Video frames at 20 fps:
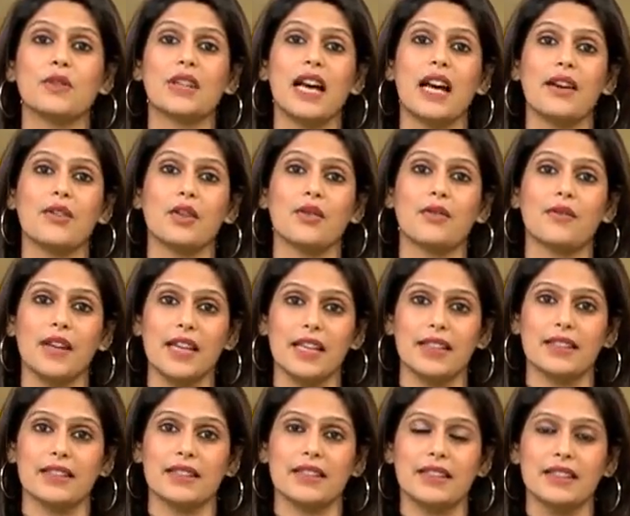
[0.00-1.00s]
will have your
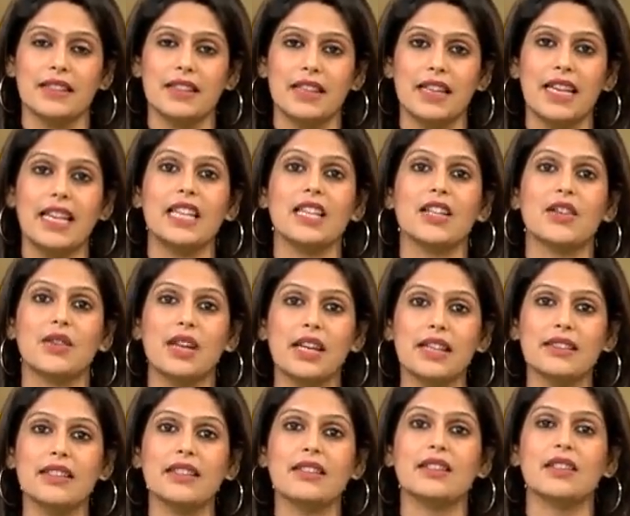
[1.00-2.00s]
face
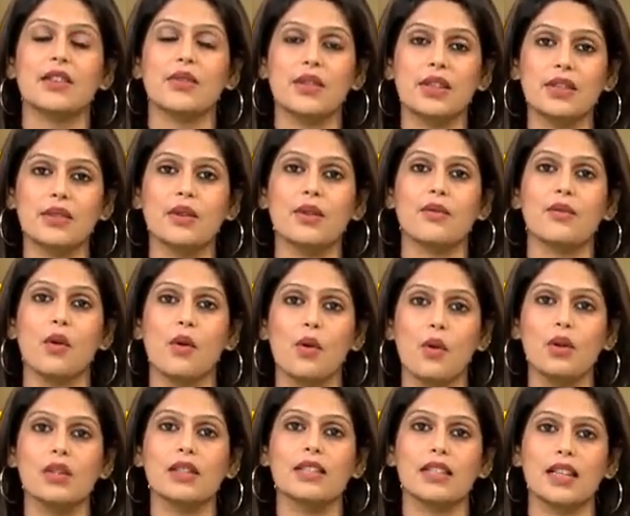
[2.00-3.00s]
increases the risk of
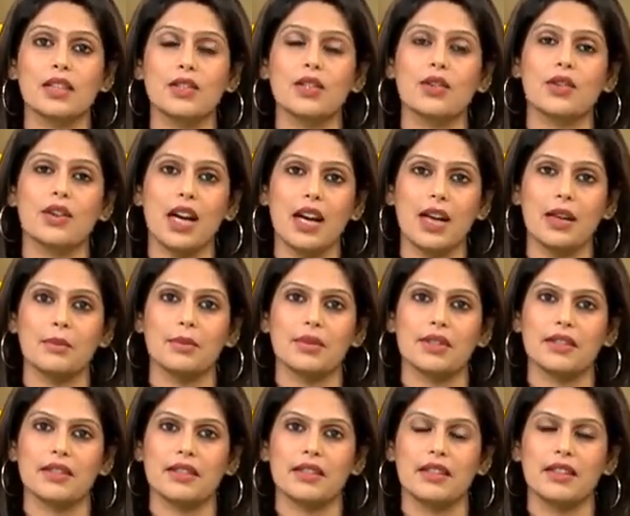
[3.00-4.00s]
all such
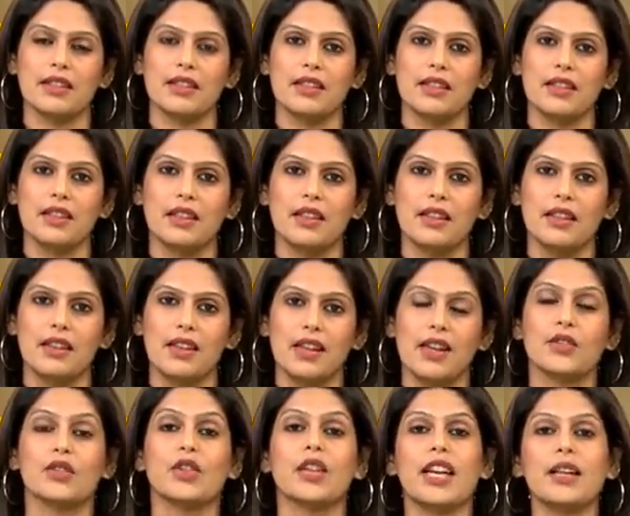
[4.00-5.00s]
crimes.
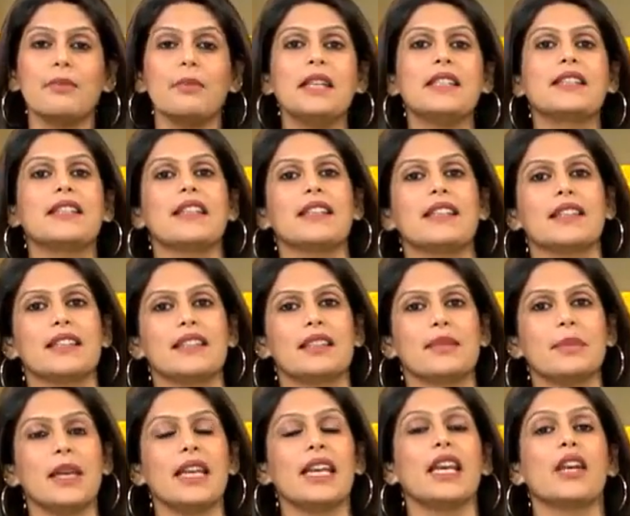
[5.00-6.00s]
So let me say
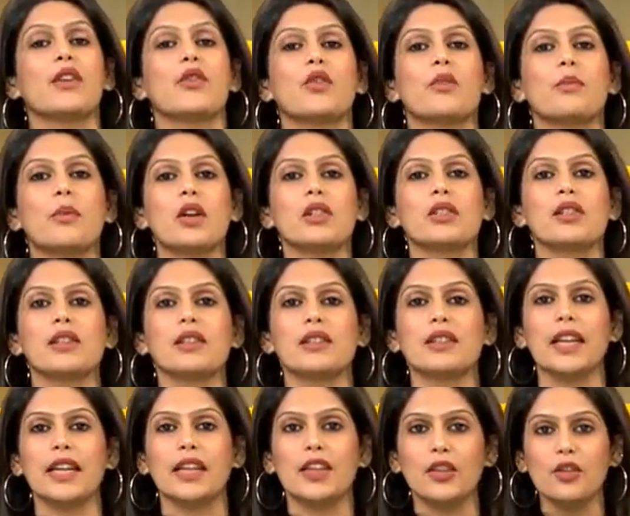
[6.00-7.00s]
this, making robots look
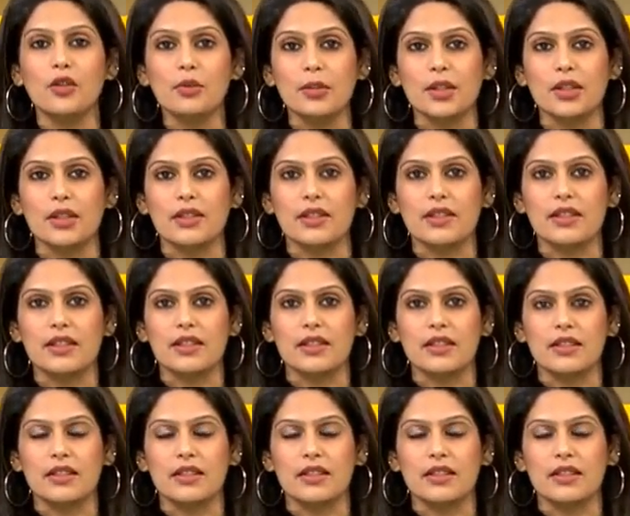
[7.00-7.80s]
like humans,